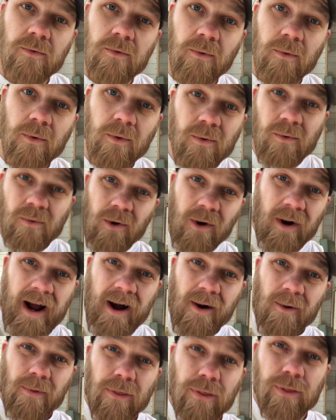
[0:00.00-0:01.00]
we're
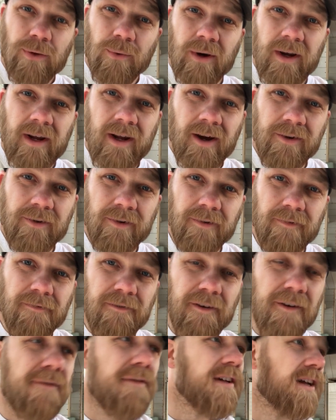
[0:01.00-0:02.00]
out
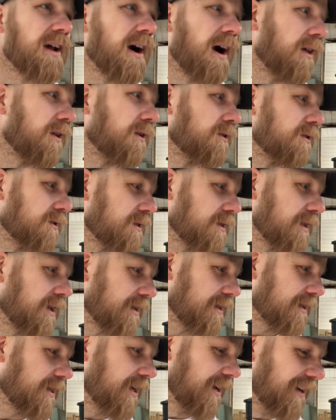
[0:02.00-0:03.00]
$350.
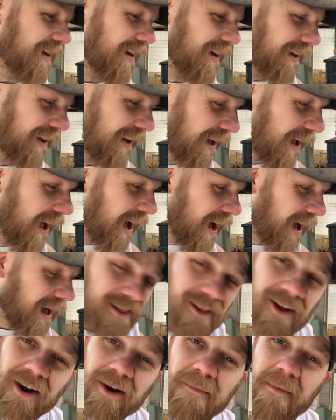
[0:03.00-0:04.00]
That's a
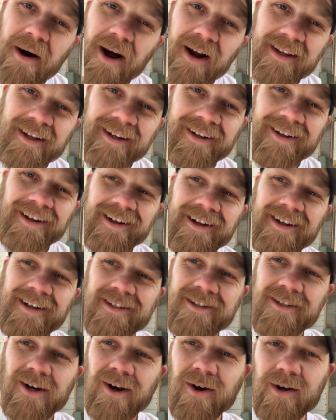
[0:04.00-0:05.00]
lot of money.
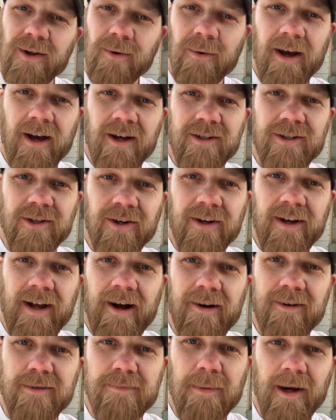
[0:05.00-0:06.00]
So anyway, I'll show you how it's